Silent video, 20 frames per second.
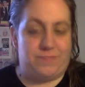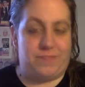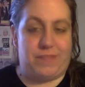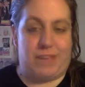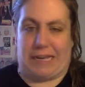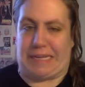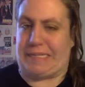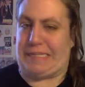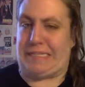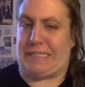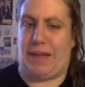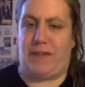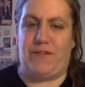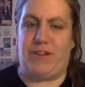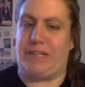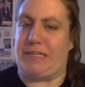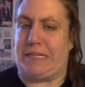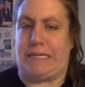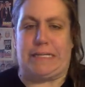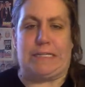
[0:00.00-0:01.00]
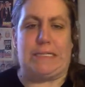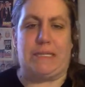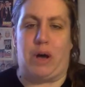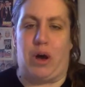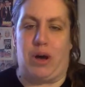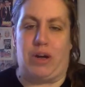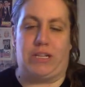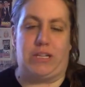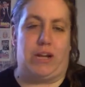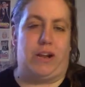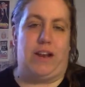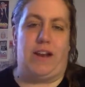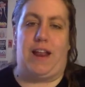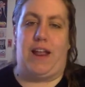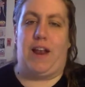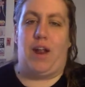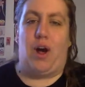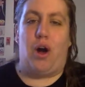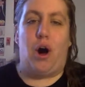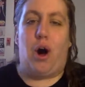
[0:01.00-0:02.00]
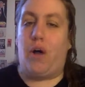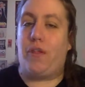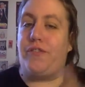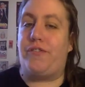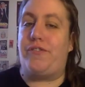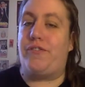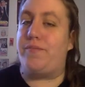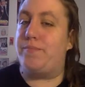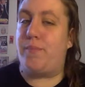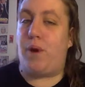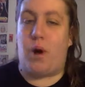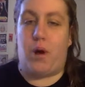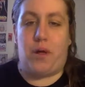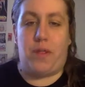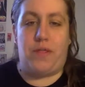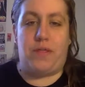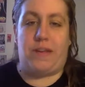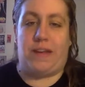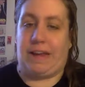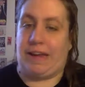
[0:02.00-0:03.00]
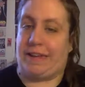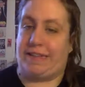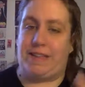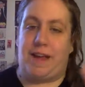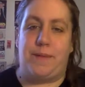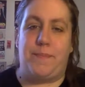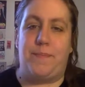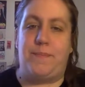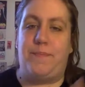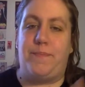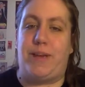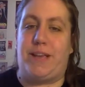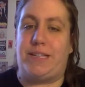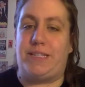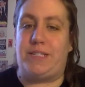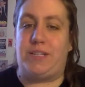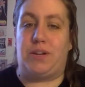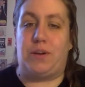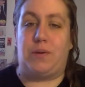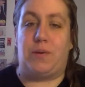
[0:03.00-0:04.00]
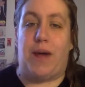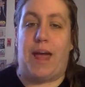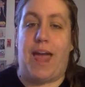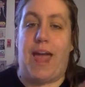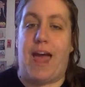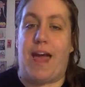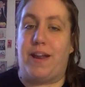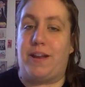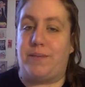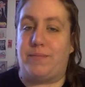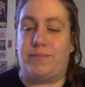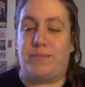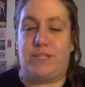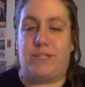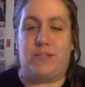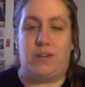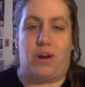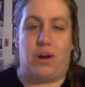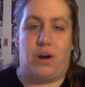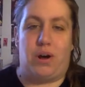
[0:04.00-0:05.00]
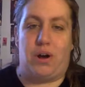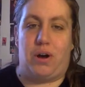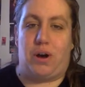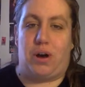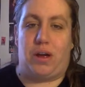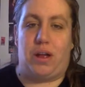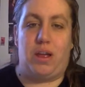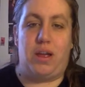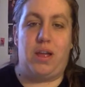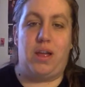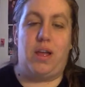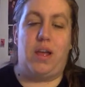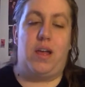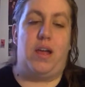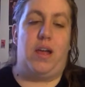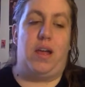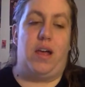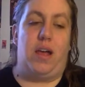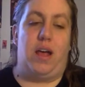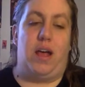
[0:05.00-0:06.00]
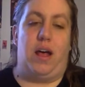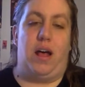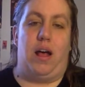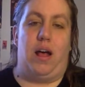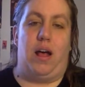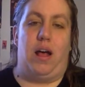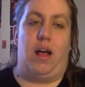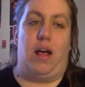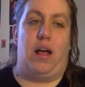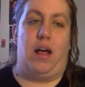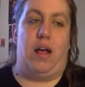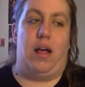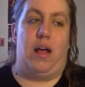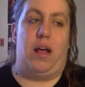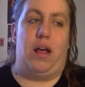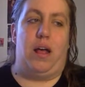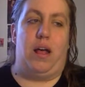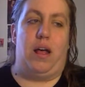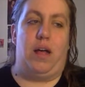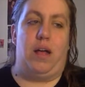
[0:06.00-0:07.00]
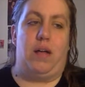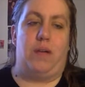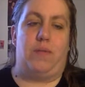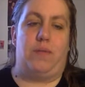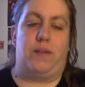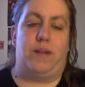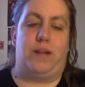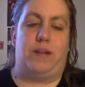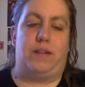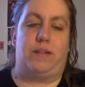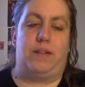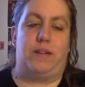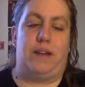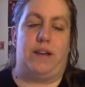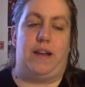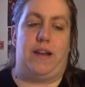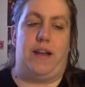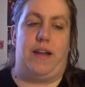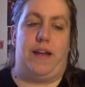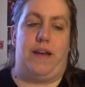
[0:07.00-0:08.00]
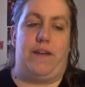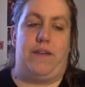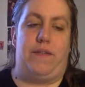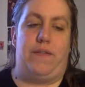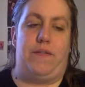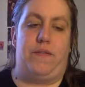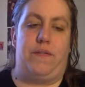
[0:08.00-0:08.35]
like 17 songs on it. It had All the Small Things, I Miss You, Adam's Song. What else did it have?